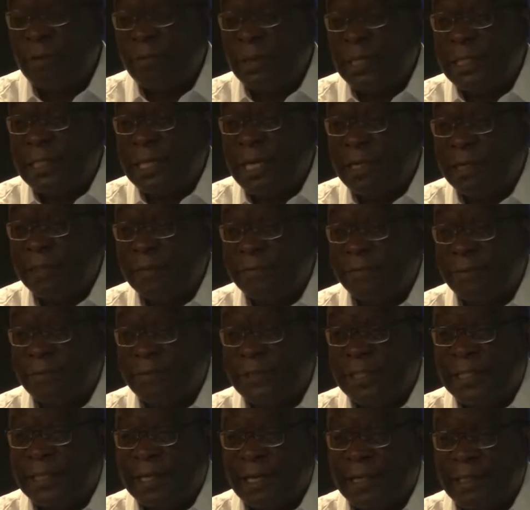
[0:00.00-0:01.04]
about
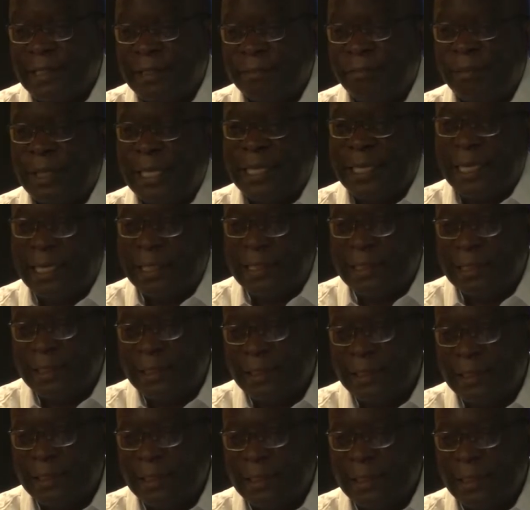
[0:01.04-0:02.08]
150 rand per kg,
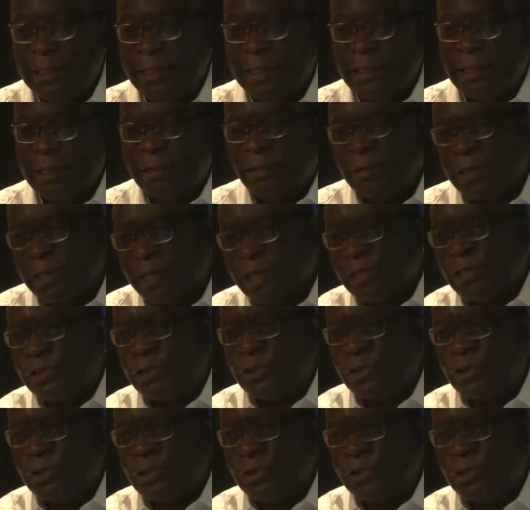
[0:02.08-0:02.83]
whereas